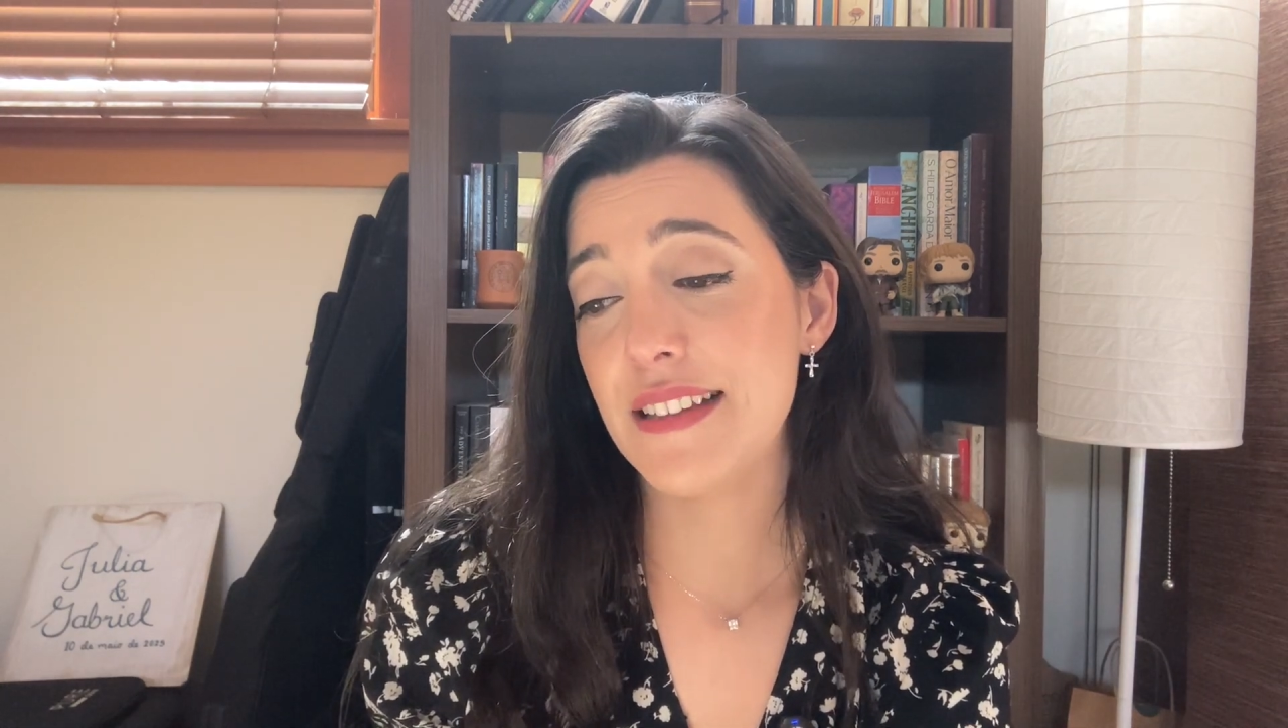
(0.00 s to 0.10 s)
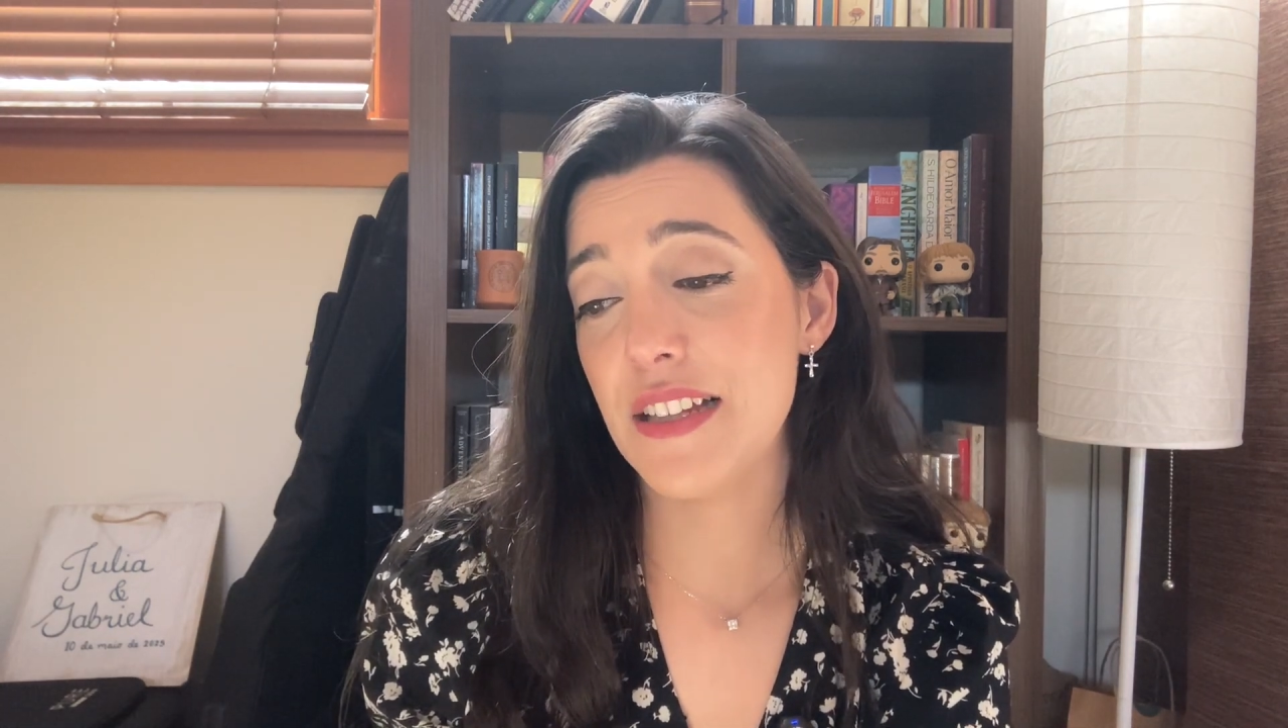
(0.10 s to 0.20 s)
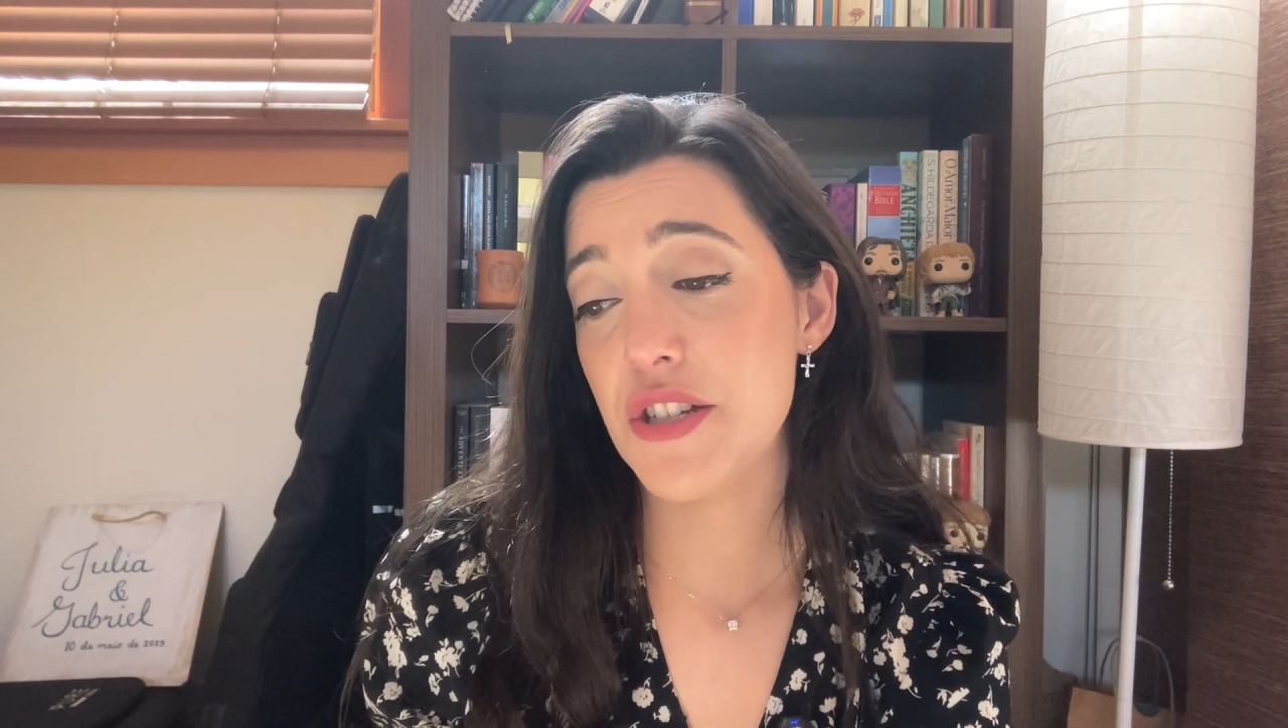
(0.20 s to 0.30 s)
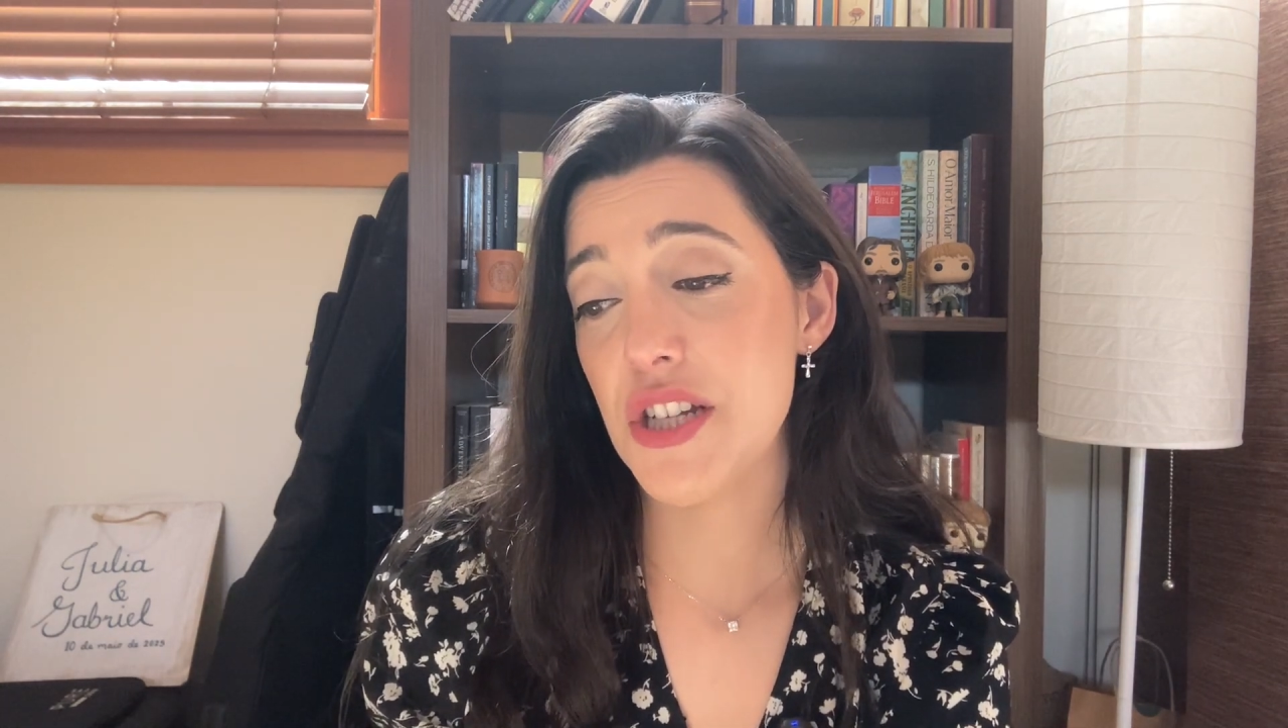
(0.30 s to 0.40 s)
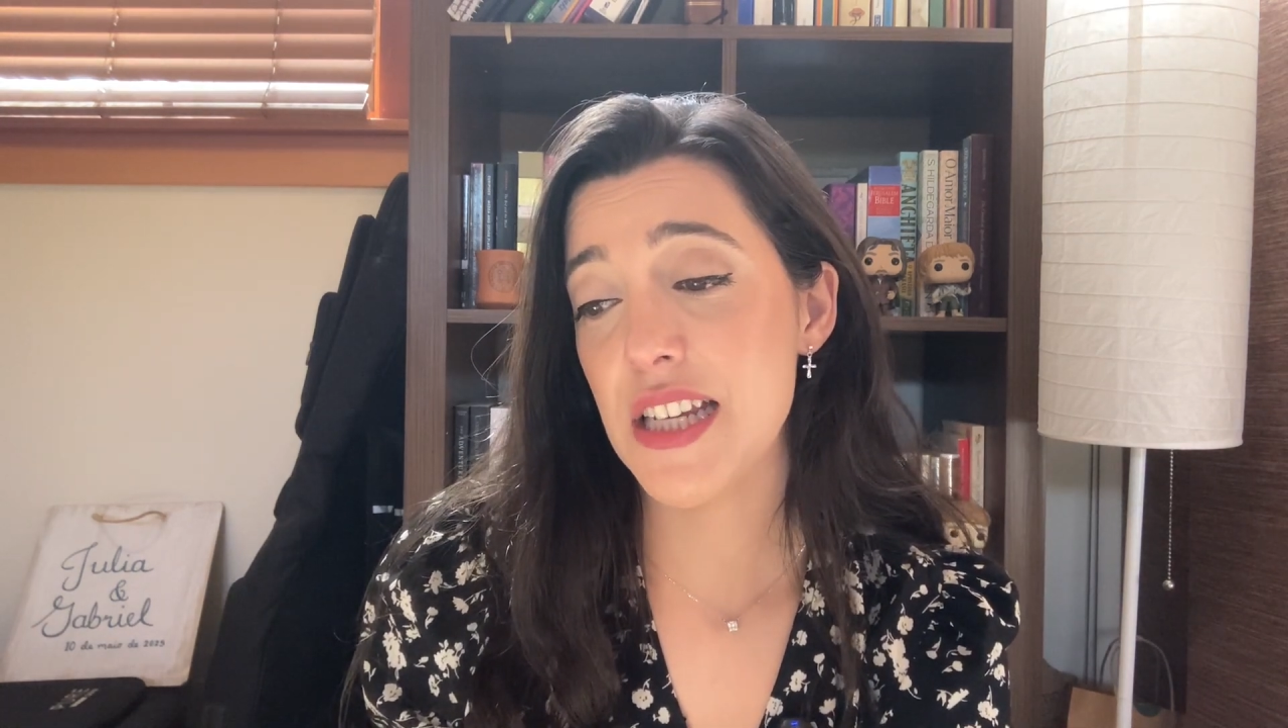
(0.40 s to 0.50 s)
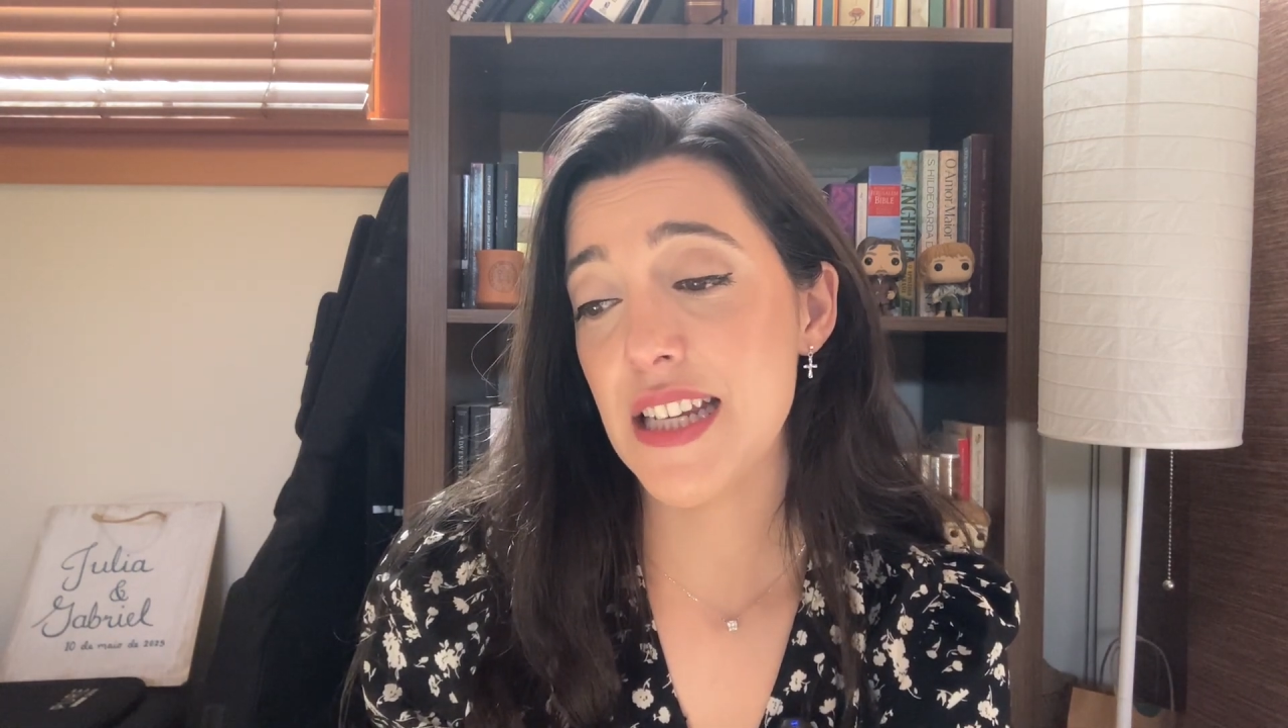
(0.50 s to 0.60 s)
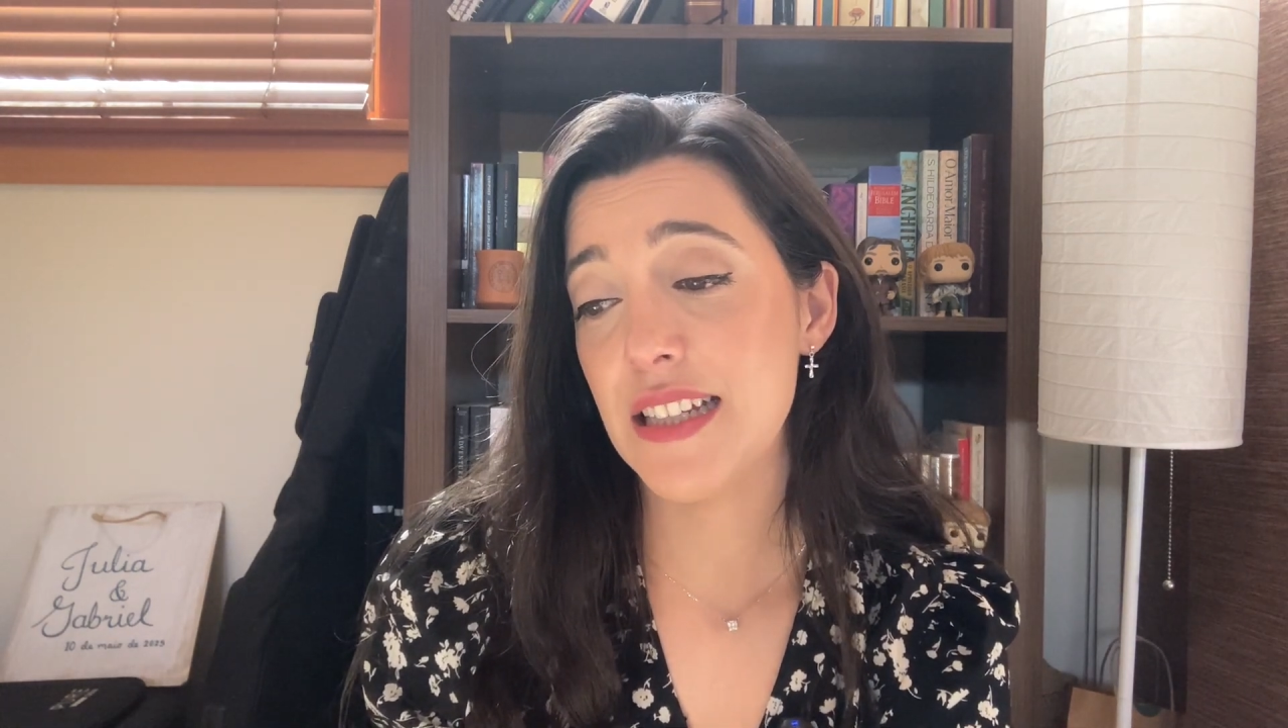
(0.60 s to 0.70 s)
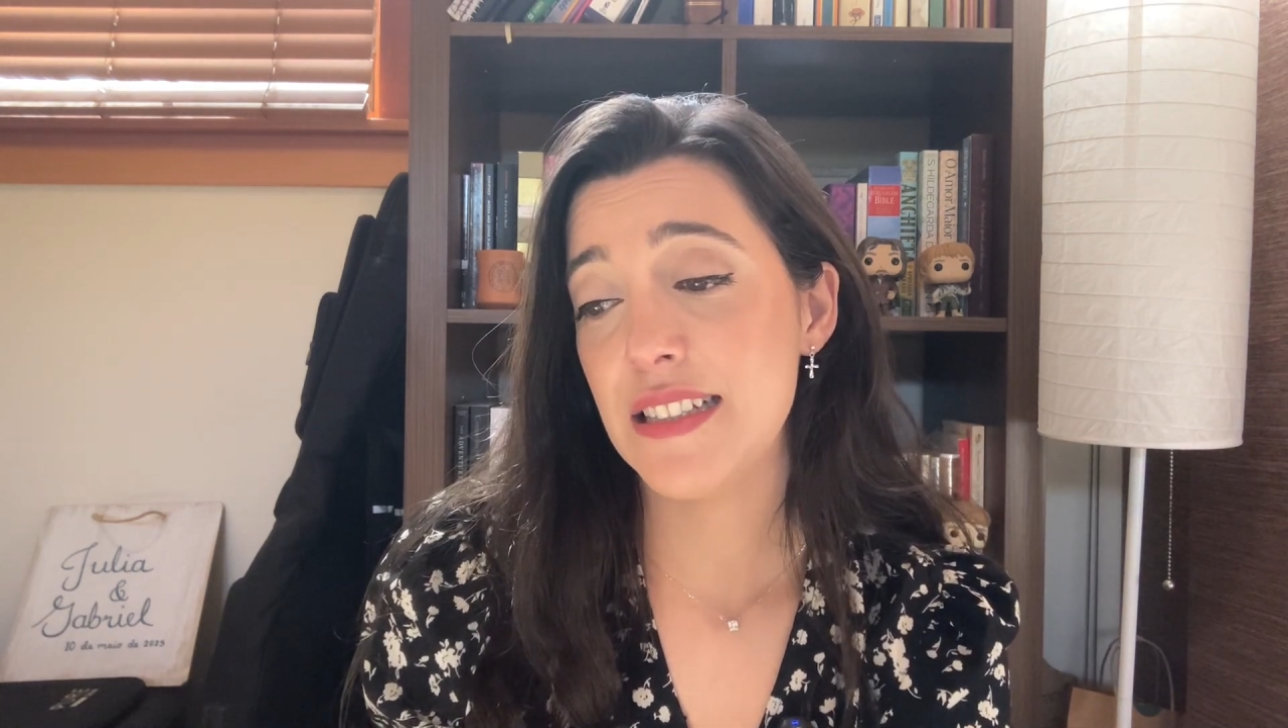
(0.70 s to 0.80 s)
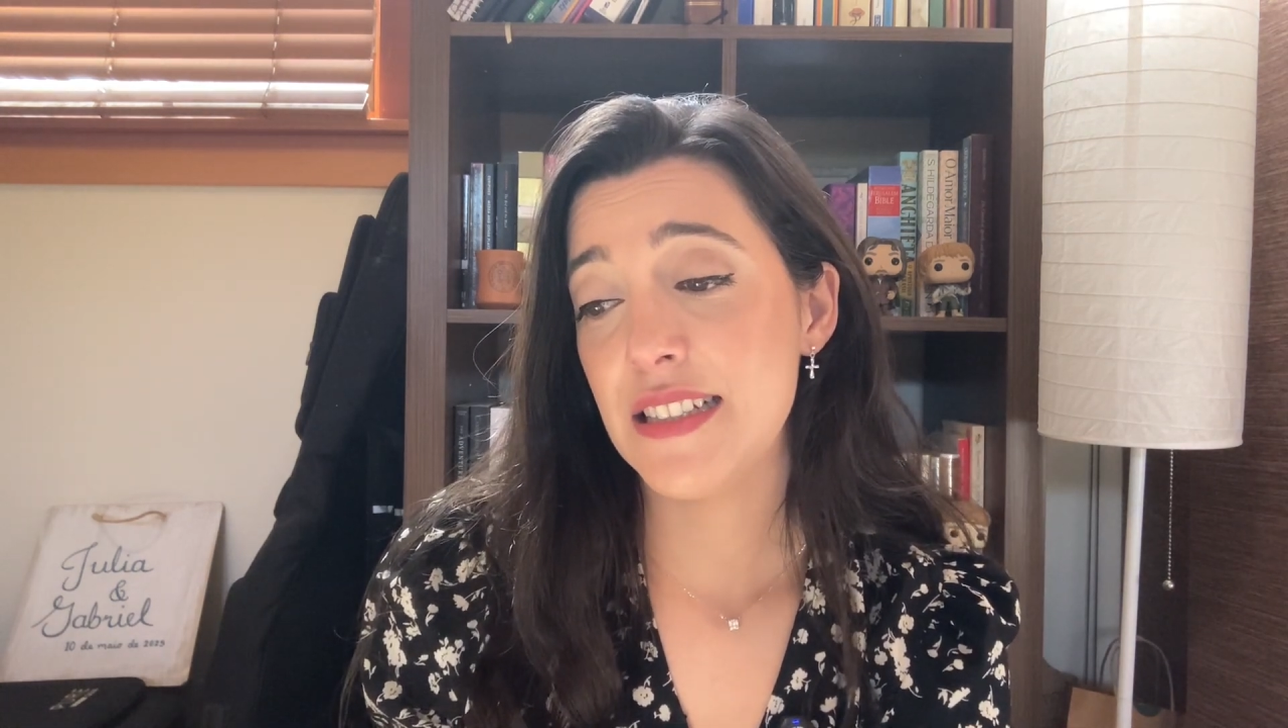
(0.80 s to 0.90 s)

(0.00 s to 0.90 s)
that she